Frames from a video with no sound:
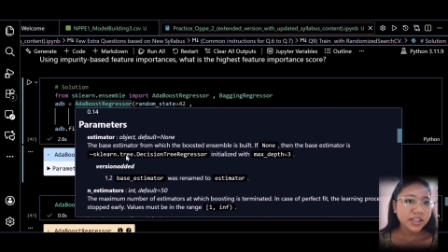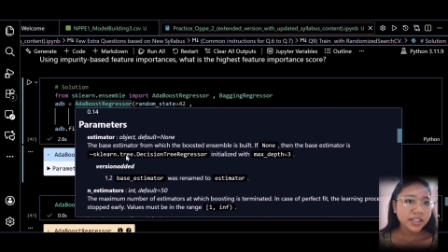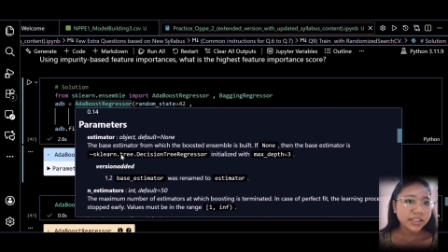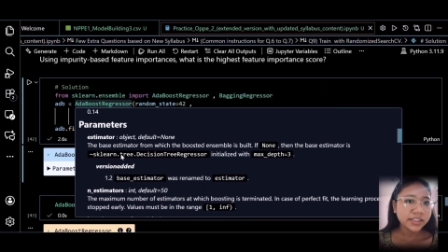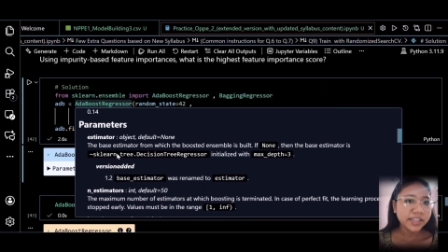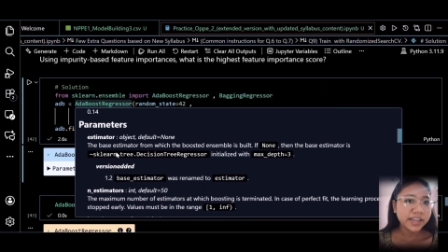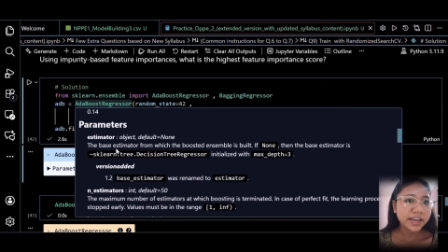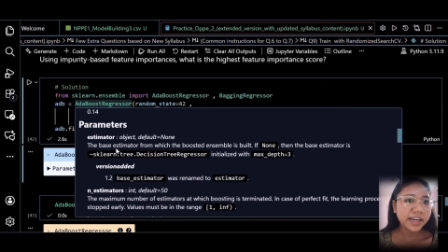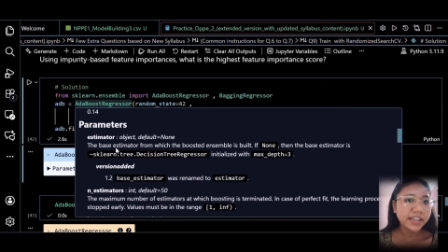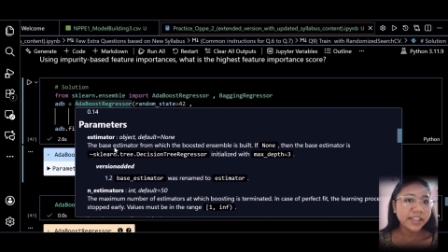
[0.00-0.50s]

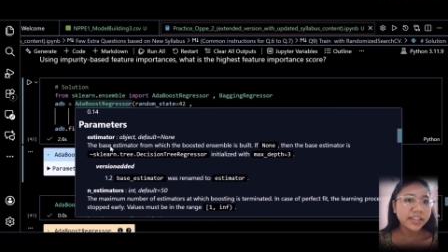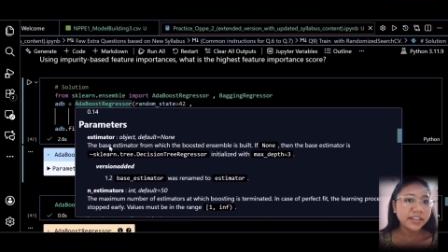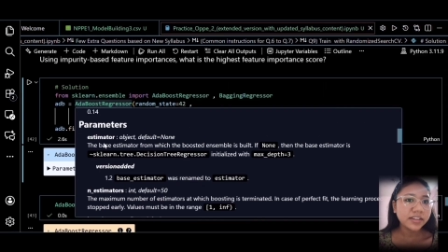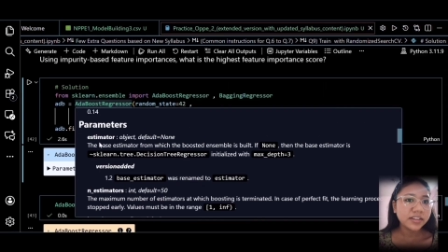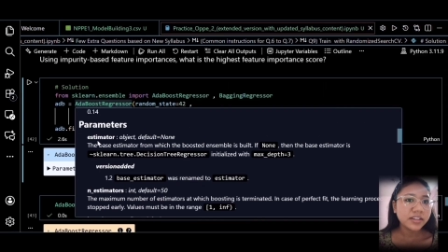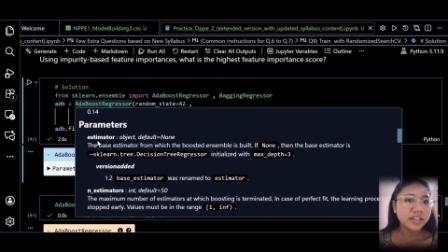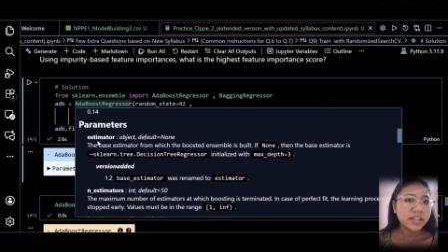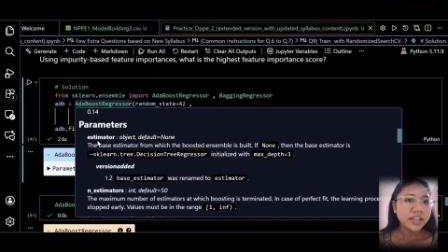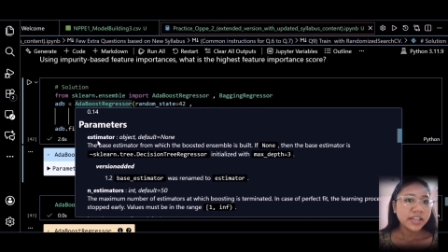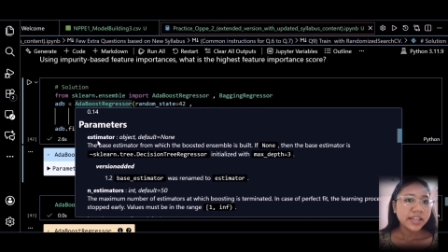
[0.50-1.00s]
that
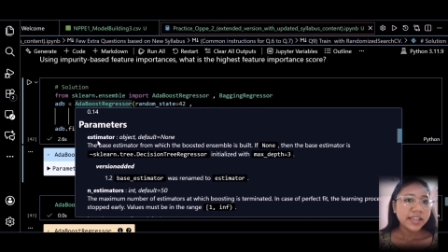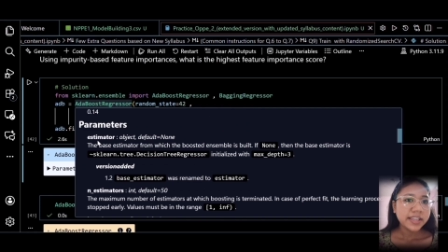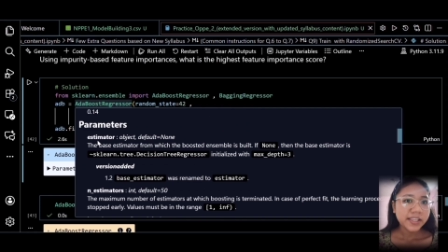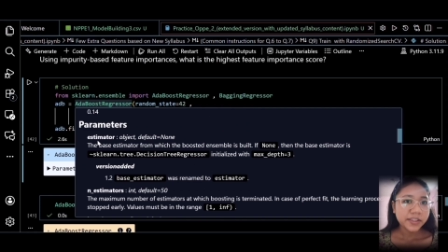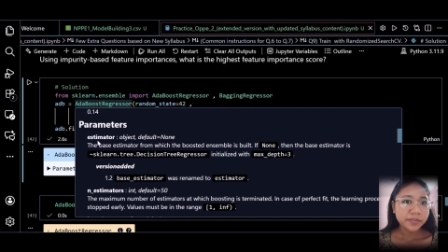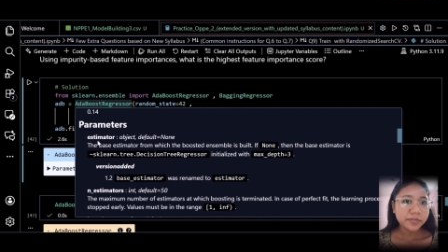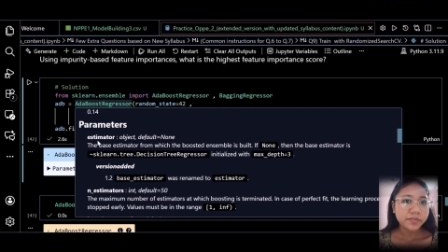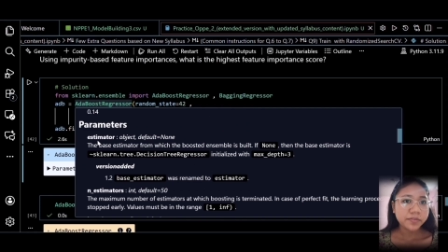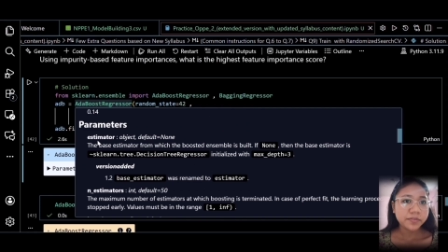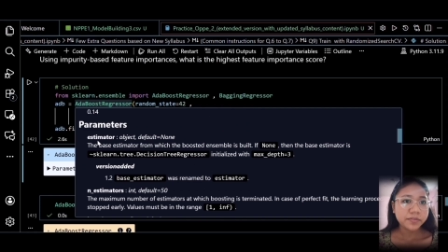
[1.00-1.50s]

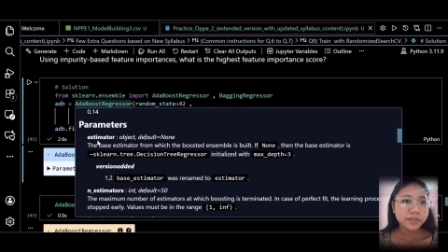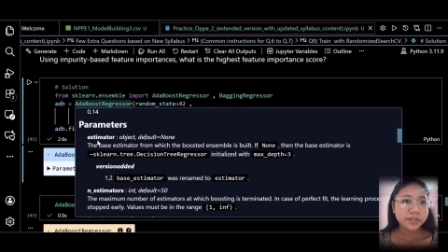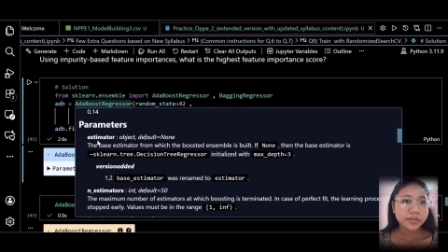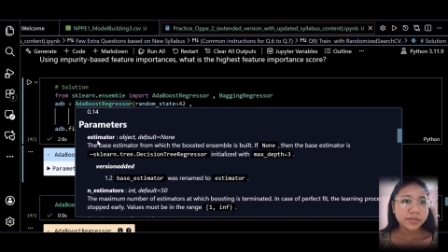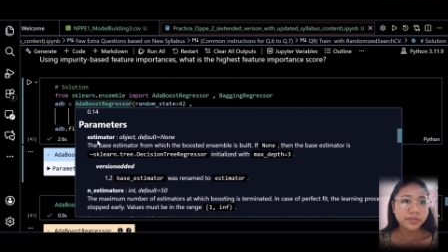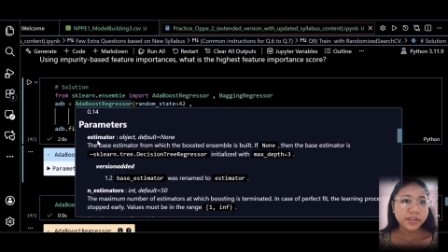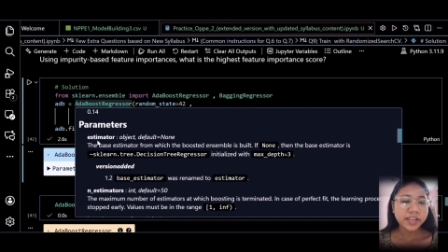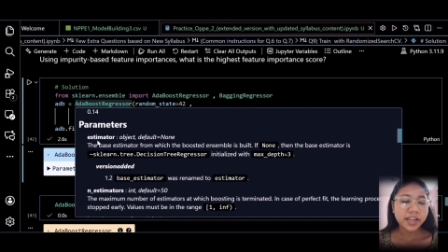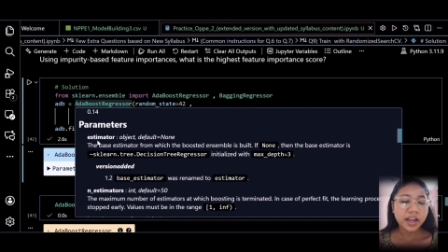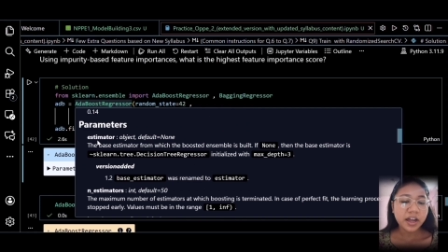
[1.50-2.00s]
if
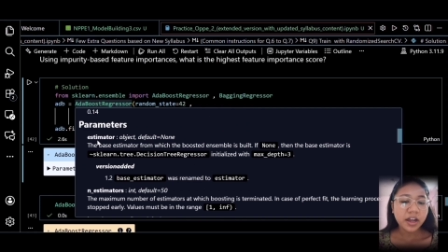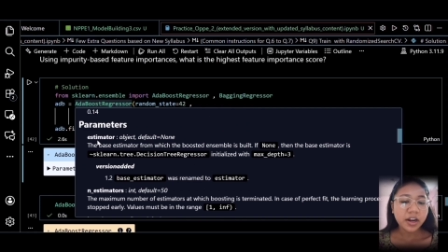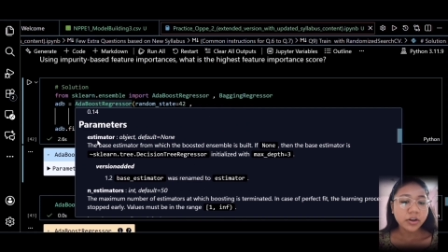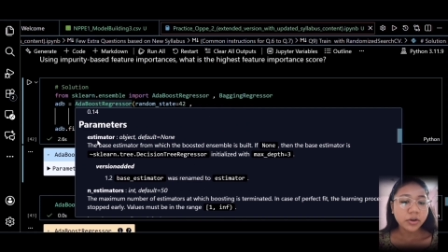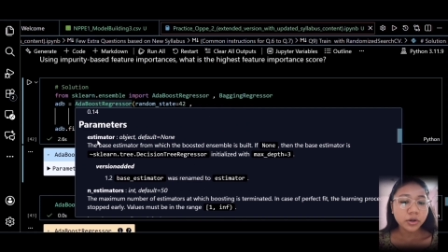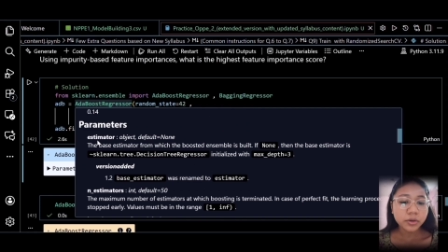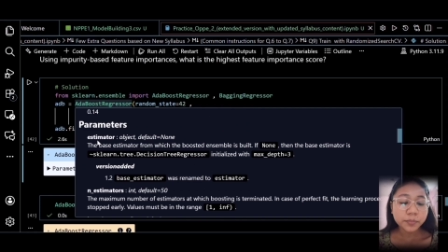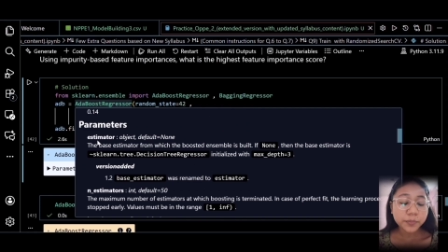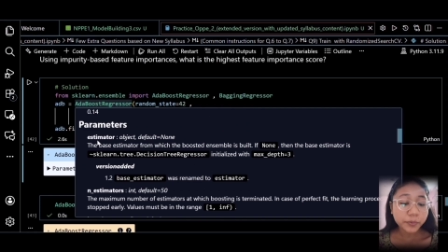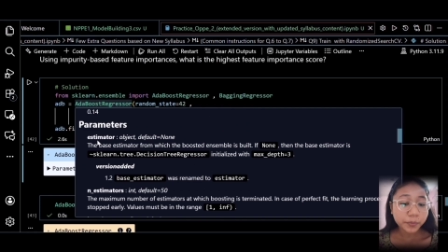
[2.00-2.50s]
we are
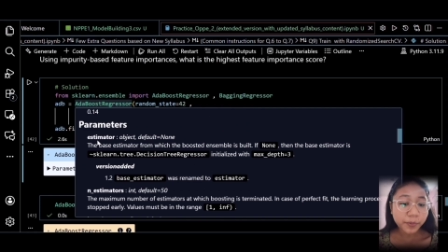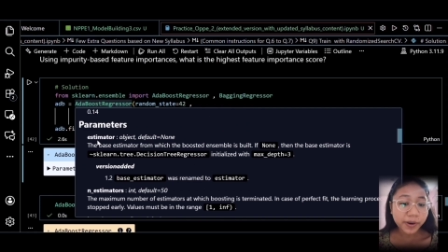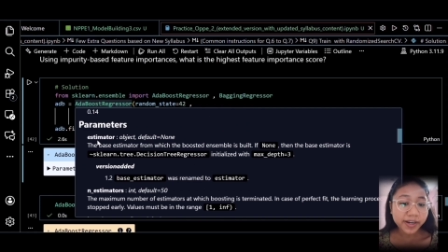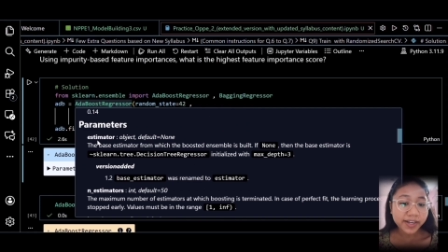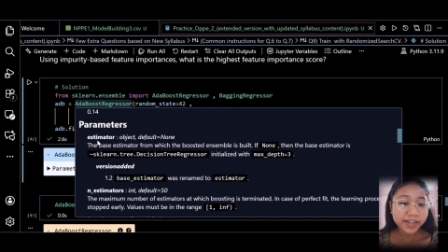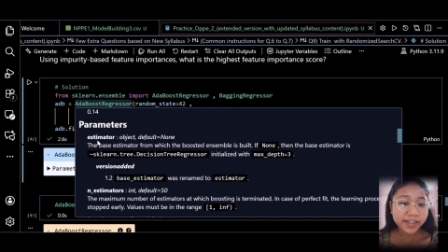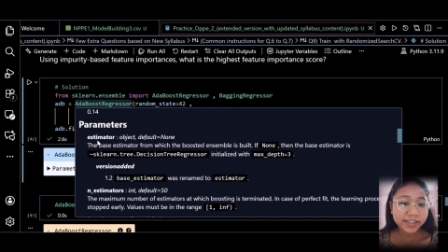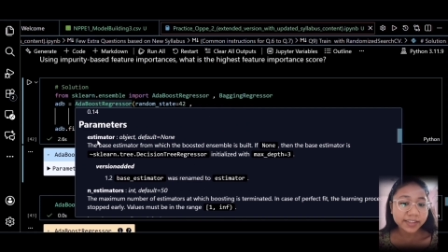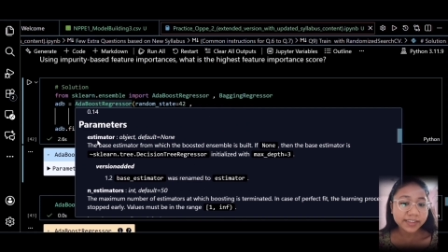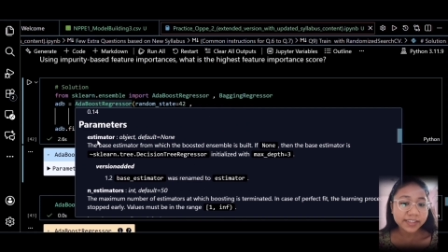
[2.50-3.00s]
not
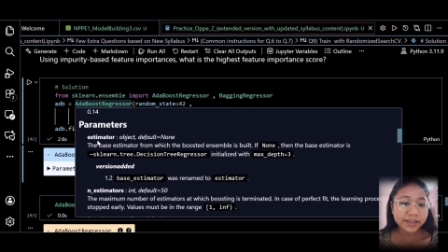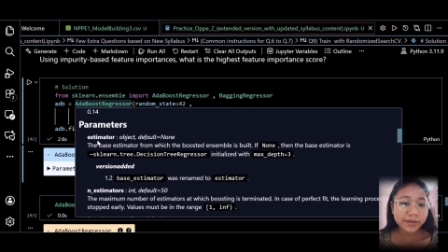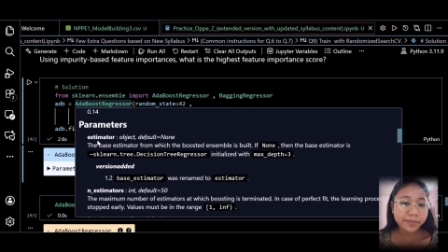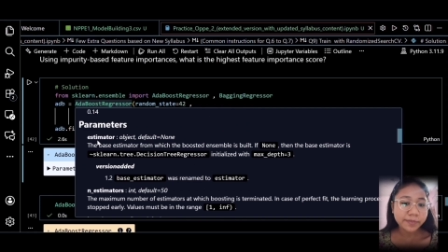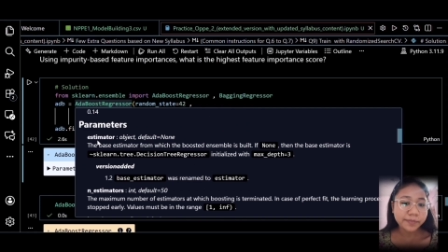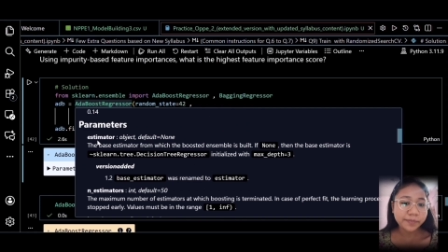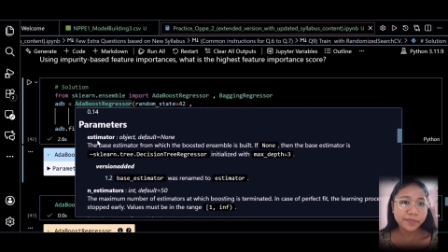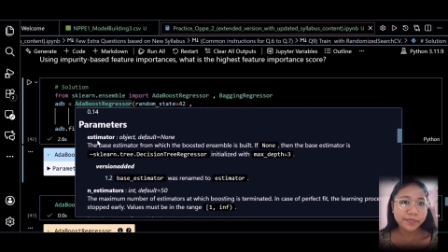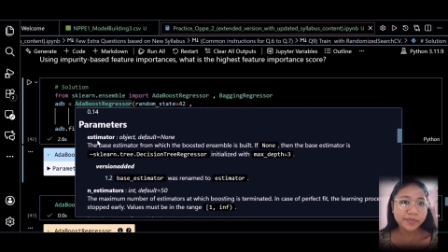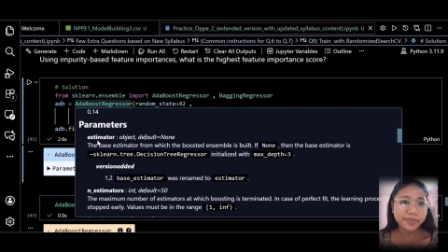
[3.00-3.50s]
providing
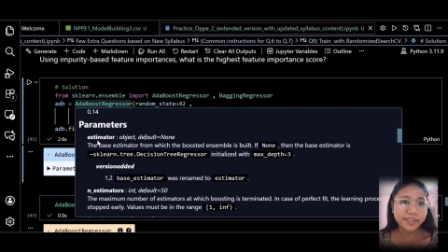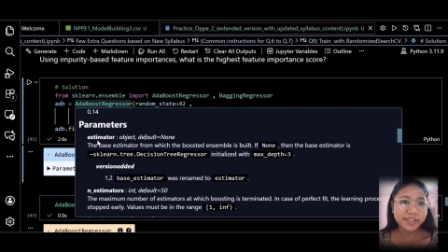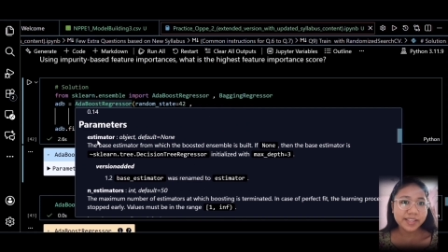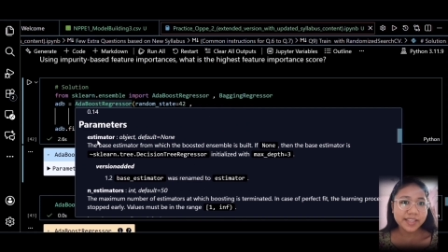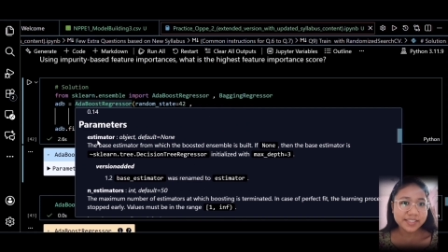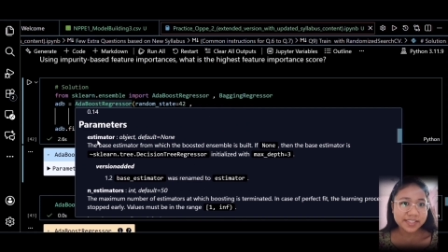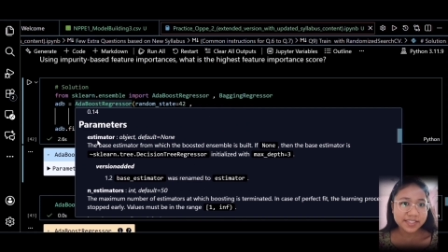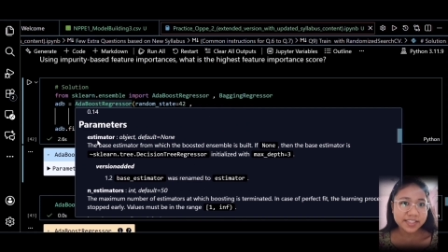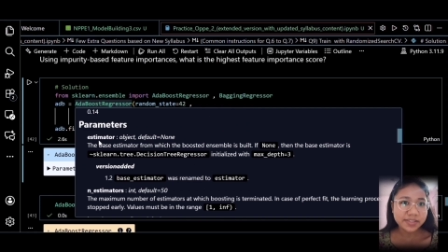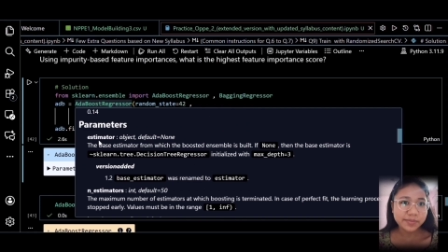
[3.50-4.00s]
them
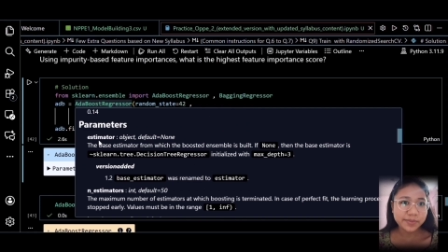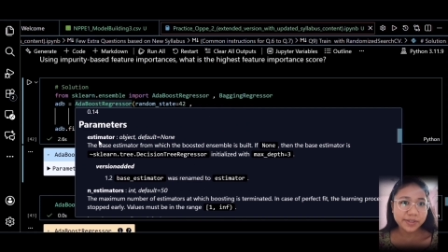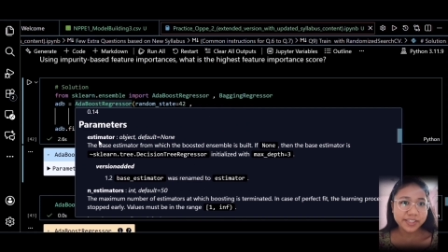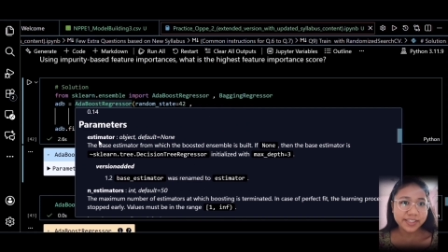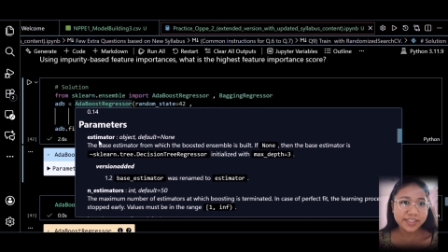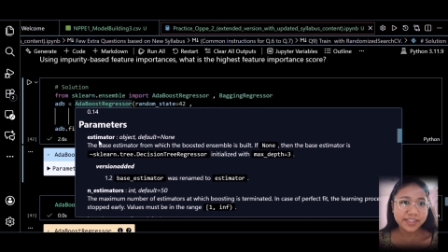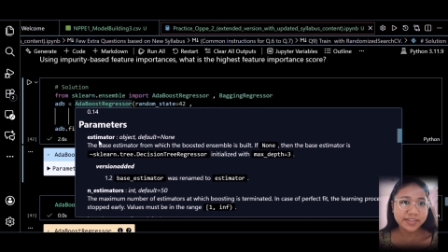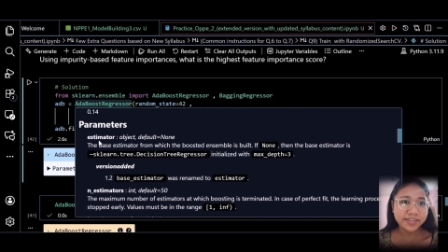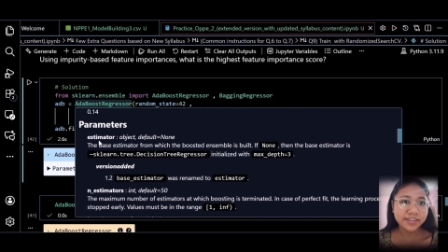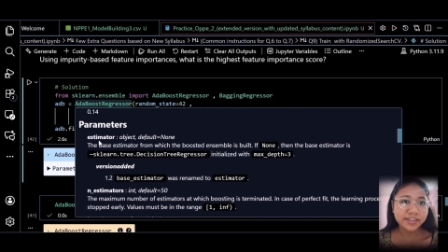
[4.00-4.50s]

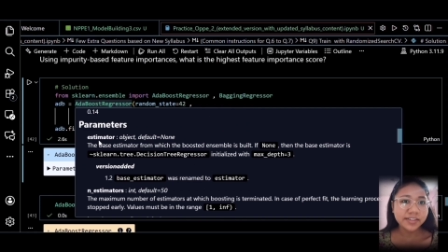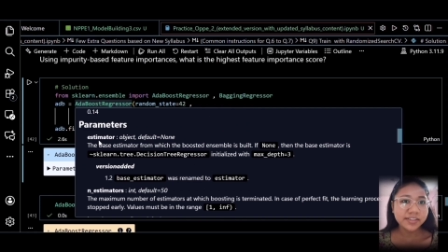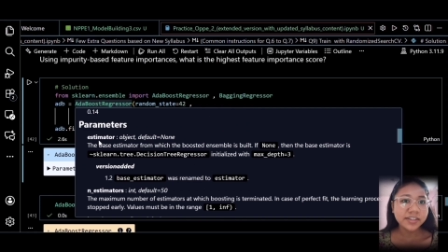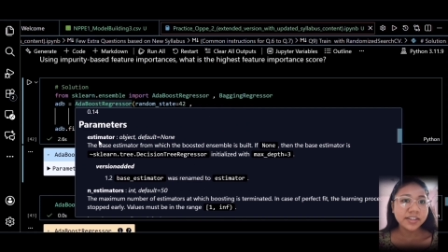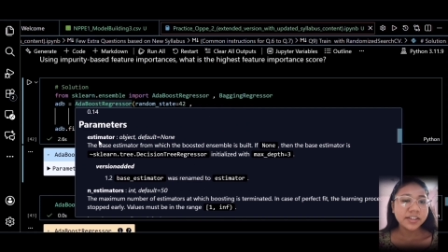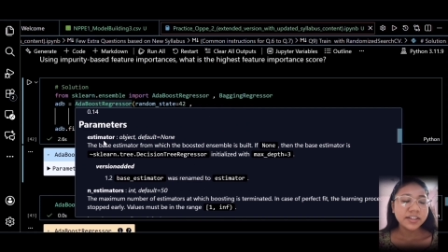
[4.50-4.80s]
estimator,